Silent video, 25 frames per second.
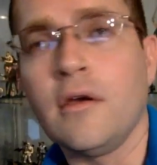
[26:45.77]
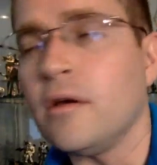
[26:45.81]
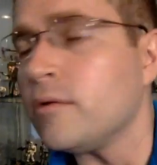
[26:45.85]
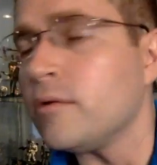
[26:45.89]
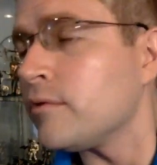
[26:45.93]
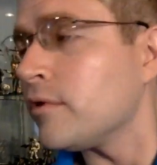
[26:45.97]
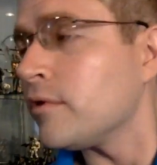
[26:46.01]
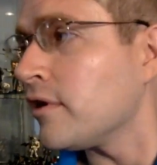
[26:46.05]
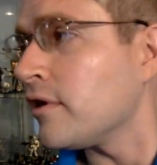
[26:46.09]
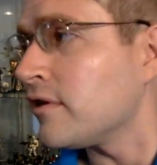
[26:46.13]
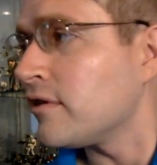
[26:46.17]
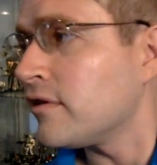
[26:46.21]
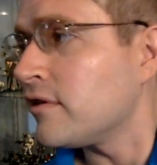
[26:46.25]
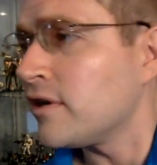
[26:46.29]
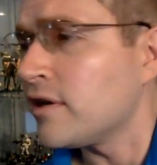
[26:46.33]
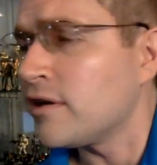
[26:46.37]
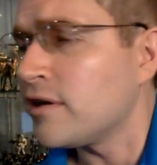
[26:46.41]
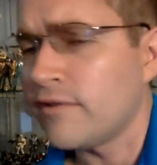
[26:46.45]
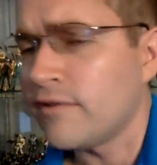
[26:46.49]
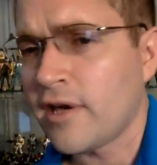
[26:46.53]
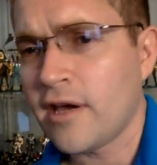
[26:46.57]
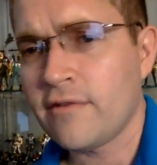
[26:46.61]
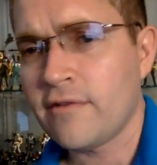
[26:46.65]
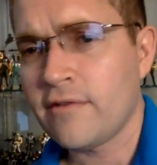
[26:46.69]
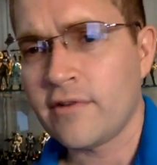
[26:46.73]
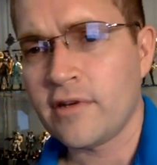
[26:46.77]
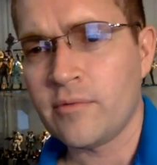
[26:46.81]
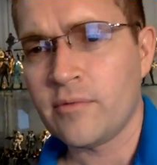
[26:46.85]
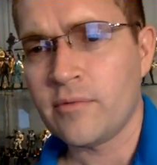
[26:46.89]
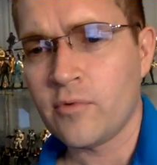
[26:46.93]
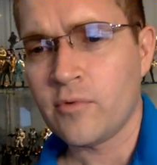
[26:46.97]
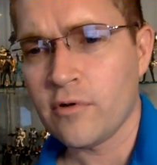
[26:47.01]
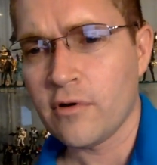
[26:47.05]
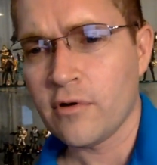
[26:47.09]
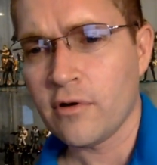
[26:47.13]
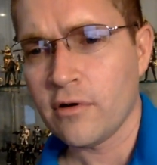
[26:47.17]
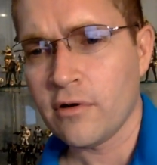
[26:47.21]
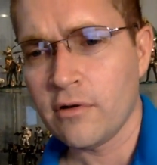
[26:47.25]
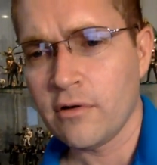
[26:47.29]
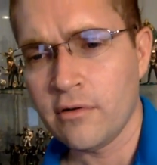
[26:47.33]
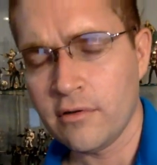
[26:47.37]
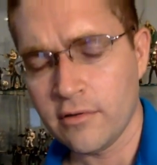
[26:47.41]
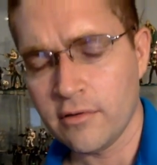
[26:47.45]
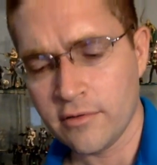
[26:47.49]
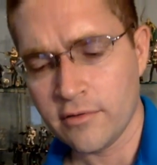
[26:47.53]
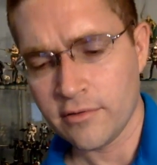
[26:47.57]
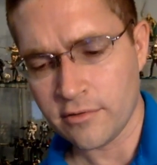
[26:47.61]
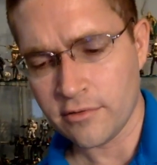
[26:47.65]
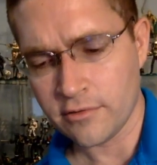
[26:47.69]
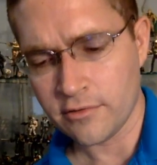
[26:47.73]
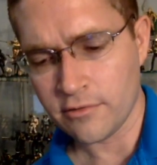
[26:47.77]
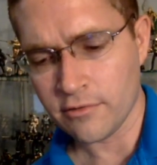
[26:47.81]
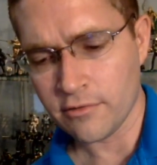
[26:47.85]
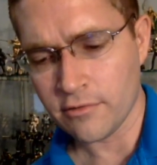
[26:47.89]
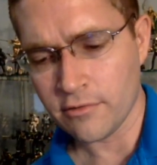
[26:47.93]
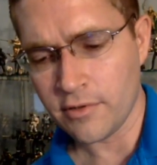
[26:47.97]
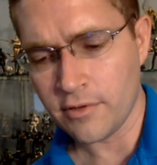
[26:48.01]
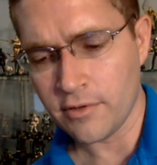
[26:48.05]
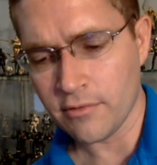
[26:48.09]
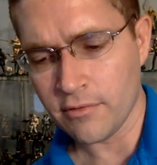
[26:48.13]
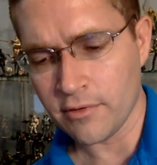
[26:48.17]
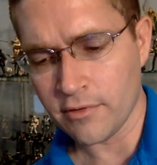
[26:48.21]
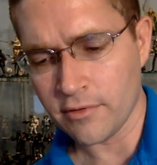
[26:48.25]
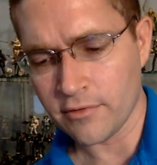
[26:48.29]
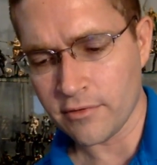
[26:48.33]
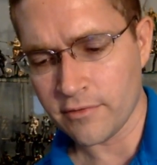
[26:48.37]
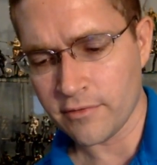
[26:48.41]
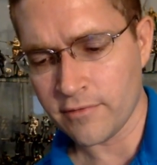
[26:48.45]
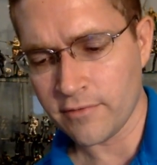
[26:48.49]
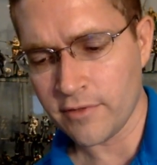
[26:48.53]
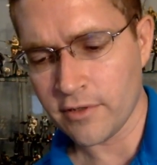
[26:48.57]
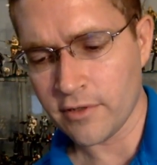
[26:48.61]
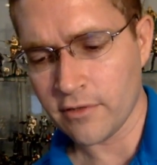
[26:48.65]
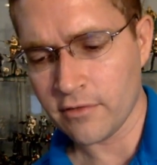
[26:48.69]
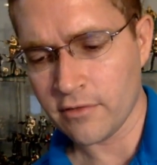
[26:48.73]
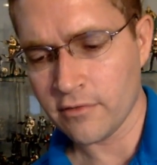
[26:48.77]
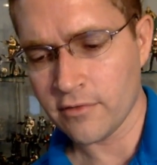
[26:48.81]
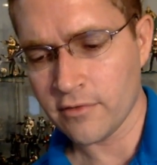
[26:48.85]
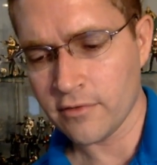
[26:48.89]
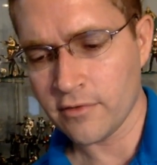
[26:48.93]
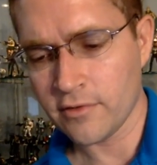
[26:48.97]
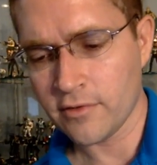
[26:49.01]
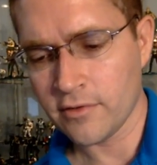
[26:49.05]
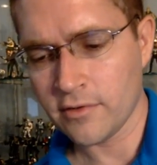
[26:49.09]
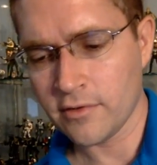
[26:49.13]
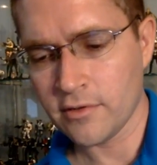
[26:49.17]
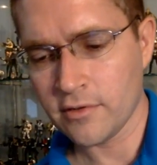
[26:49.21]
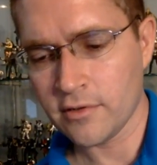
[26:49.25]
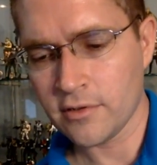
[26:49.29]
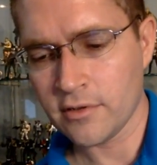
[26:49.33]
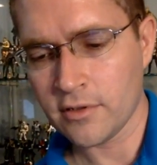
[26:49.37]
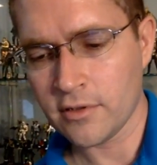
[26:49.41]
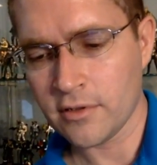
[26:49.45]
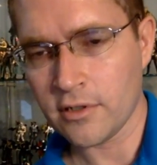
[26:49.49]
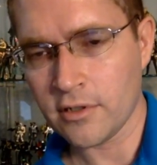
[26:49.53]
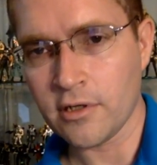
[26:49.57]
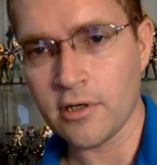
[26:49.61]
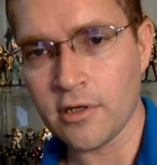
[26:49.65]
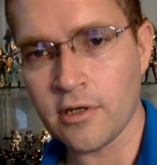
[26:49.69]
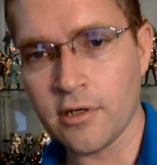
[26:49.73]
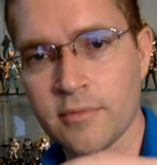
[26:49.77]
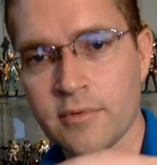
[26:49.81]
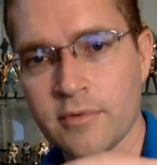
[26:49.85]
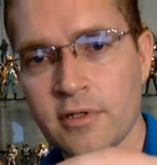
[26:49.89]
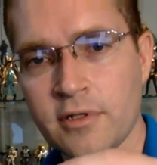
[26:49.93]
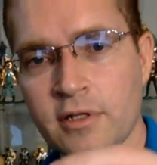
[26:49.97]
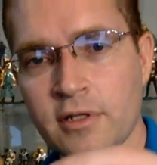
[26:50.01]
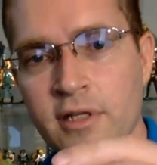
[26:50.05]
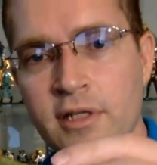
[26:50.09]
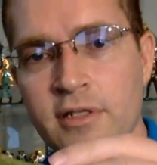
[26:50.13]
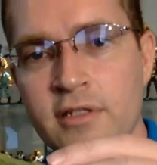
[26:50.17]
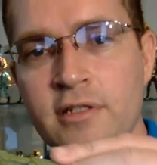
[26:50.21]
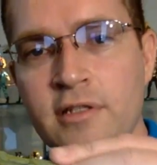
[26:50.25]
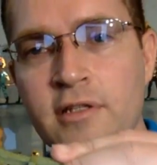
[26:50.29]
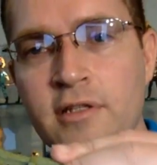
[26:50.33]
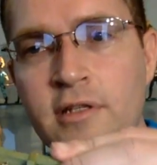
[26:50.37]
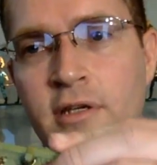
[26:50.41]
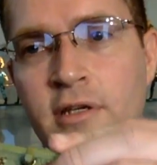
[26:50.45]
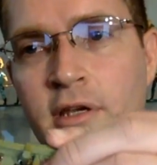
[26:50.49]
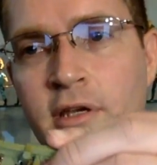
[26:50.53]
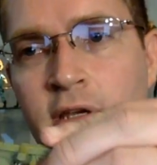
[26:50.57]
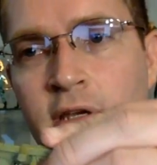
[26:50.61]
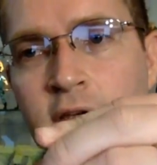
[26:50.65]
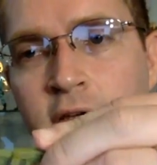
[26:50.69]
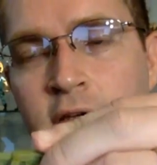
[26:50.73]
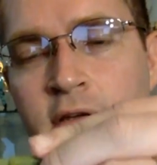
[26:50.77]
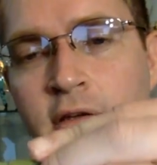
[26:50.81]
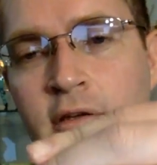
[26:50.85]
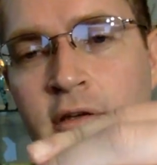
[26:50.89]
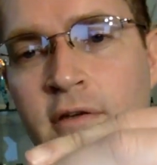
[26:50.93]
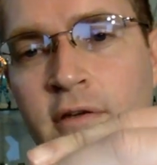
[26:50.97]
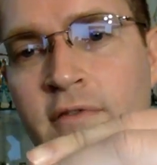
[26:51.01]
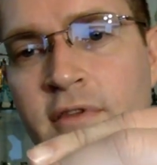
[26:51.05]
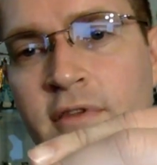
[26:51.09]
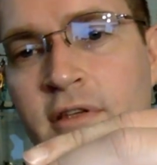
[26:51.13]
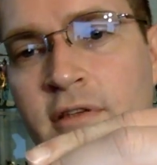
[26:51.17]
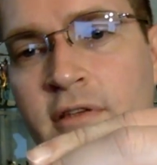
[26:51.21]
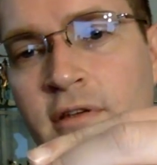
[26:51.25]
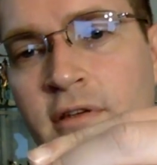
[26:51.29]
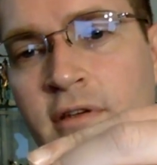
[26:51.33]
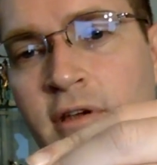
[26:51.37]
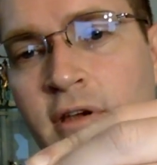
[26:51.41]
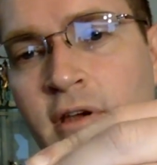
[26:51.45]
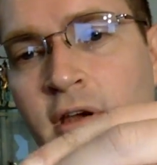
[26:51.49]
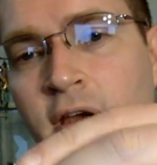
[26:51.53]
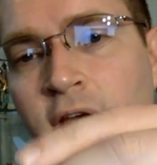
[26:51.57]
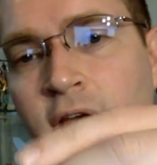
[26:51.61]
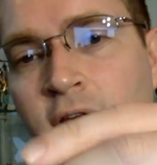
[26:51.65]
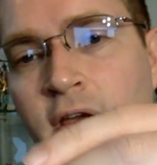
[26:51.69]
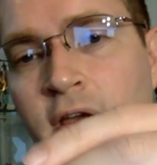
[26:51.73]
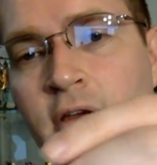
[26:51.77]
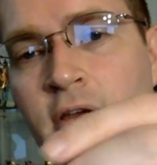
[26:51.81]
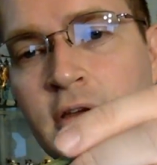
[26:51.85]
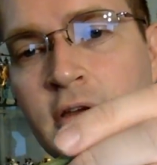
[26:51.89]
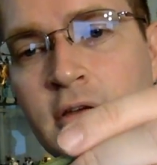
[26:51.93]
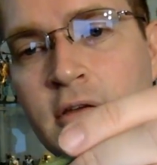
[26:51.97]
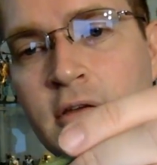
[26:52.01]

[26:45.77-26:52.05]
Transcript: I'm trying to think if I have any more True Heroes vehicles. So let's see if this guy.